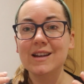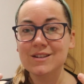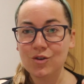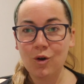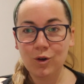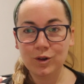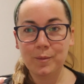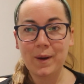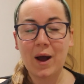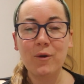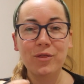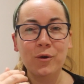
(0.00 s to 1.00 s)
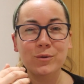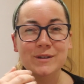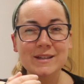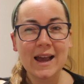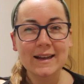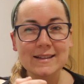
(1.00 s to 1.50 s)
is all about
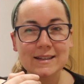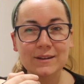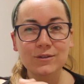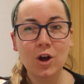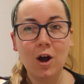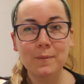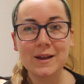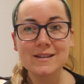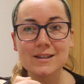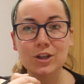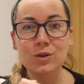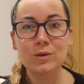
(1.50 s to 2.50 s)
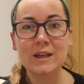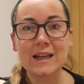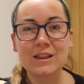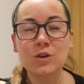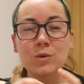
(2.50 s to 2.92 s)
those negative comments that you need,